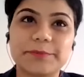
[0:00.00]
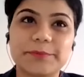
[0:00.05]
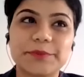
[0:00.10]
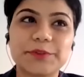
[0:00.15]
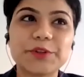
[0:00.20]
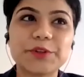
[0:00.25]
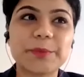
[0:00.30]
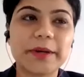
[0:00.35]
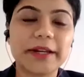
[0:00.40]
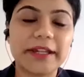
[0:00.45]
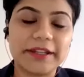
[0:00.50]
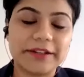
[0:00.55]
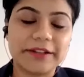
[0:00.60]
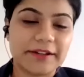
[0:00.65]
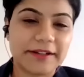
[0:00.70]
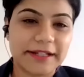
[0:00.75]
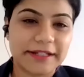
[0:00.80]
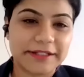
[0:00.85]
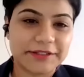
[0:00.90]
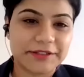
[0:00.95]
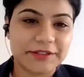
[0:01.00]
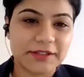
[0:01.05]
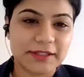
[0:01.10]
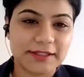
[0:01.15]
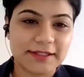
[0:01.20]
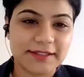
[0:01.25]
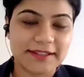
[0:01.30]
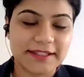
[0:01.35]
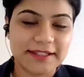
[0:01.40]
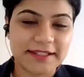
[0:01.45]
super
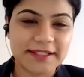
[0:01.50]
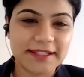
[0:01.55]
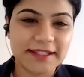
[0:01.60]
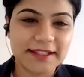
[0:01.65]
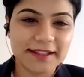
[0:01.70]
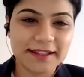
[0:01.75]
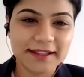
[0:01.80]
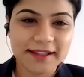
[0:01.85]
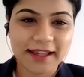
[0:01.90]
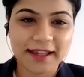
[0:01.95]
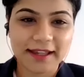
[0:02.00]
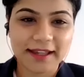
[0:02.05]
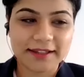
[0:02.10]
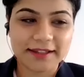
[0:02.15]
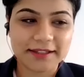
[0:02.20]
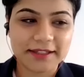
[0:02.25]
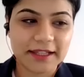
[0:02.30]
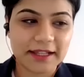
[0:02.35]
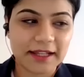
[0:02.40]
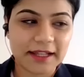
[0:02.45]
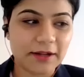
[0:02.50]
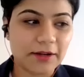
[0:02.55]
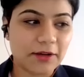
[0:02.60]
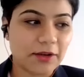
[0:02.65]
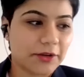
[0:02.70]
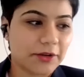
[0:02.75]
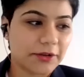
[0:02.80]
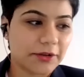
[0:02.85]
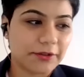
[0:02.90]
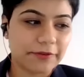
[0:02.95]
international city and there are a
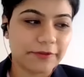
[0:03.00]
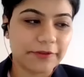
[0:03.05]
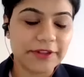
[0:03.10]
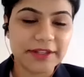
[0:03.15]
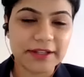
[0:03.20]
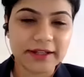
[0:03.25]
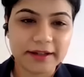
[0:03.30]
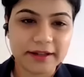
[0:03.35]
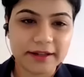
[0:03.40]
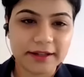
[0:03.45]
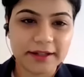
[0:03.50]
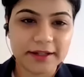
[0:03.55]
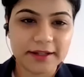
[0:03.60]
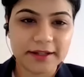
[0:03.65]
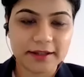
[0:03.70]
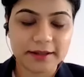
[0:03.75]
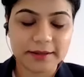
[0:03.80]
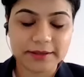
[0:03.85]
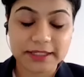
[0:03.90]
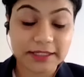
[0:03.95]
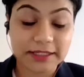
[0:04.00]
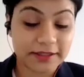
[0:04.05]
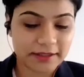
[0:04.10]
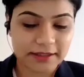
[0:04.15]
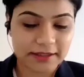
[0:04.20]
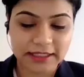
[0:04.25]
lot of young uh, there's,